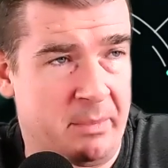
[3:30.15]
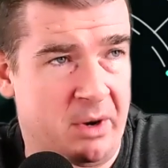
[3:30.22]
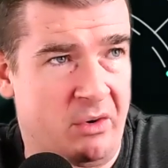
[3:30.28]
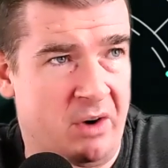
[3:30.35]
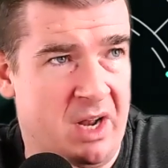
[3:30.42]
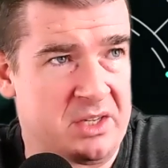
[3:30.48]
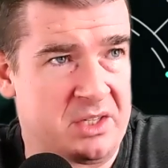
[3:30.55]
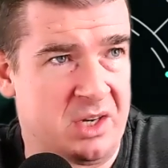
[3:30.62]

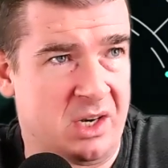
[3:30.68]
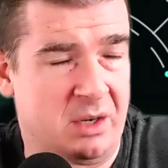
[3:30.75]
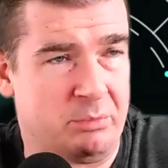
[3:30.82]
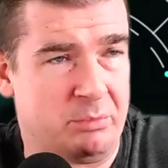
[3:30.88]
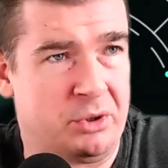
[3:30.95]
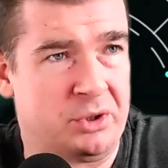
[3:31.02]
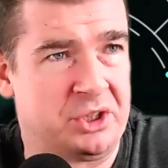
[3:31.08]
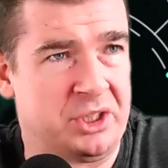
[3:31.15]
horizon and
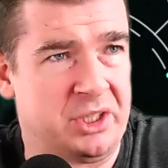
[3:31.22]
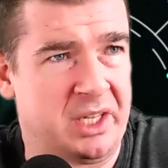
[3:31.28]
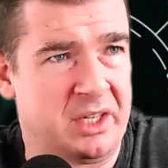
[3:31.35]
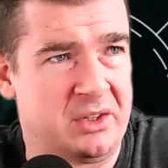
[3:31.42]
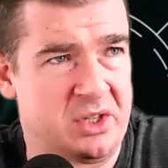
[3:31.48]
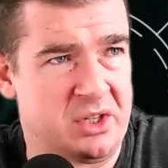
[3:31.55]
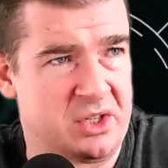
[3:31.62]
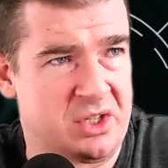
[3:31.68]
put you
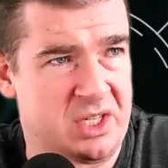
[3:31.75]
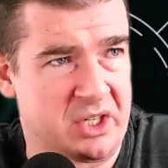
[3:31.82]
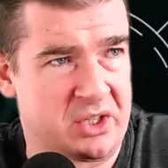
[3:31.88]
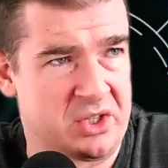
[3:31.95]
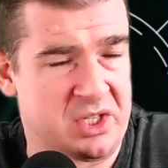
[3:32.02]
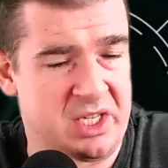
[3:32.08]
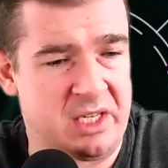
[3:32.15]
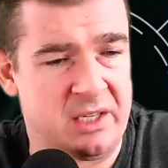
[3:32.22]
into
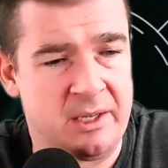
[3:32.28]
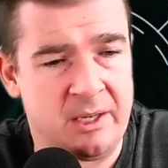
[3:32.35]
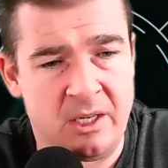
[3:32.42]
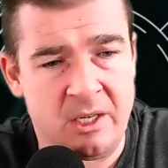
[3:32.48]
60,